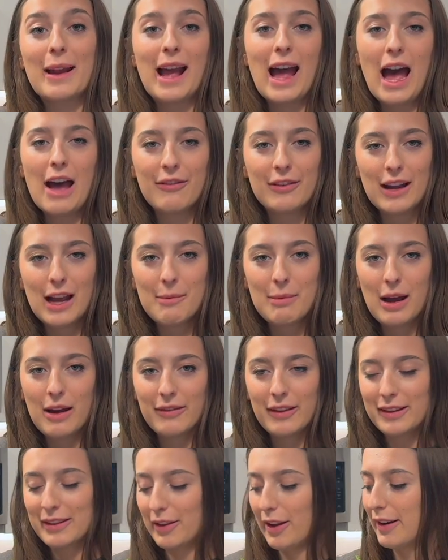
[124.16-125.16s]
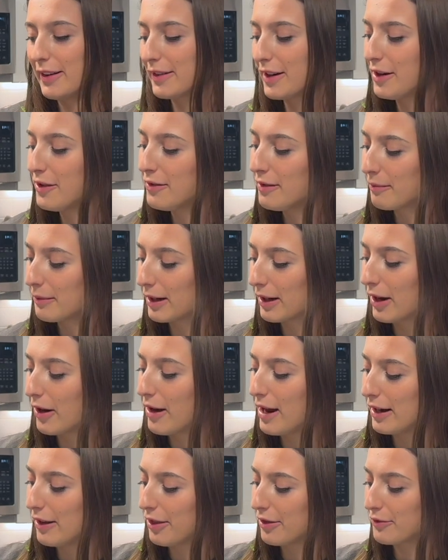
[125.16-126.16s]
½ a cup of the cilantro. I'm gonna go
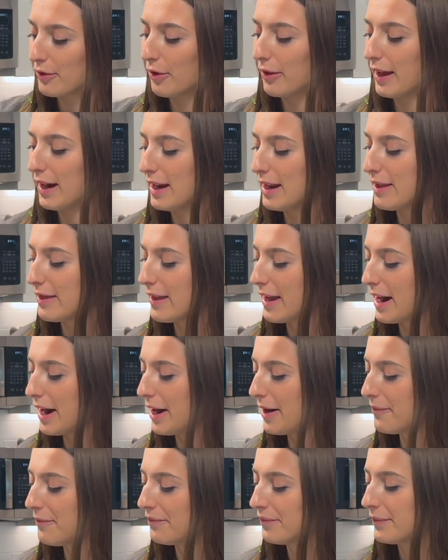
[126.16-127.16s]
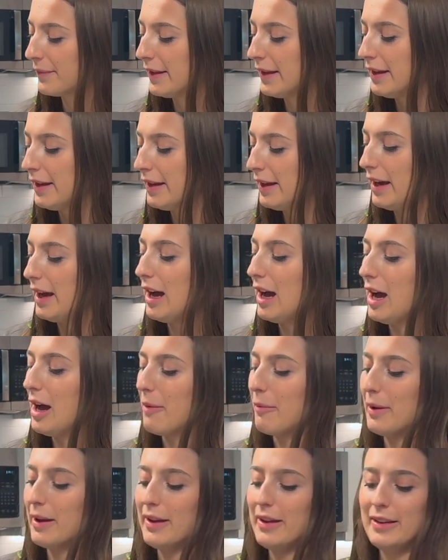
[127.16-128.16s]
ahead and throw that in there.
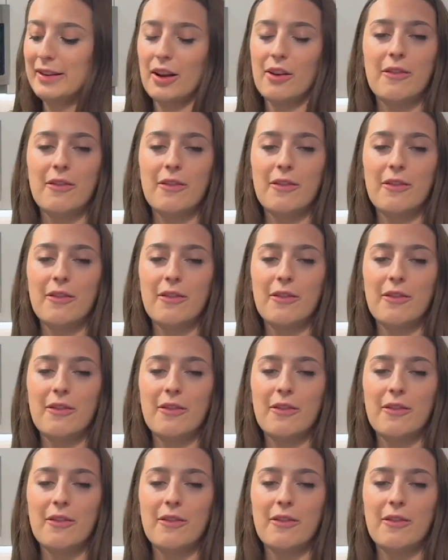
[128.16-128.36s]
So